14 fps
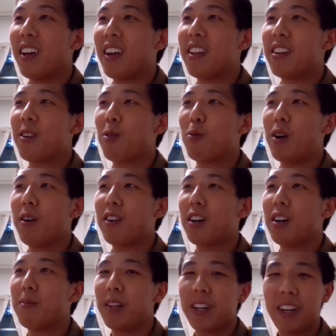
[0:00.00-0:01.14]
And you're
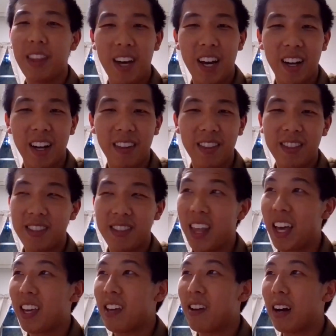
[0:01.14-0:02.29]
welcome. Look at that.
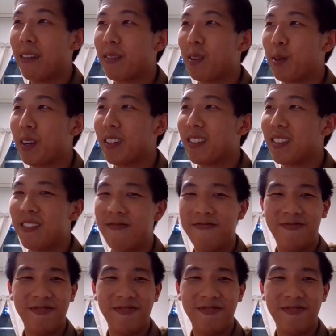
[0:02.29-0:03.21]
Thank you afterwards.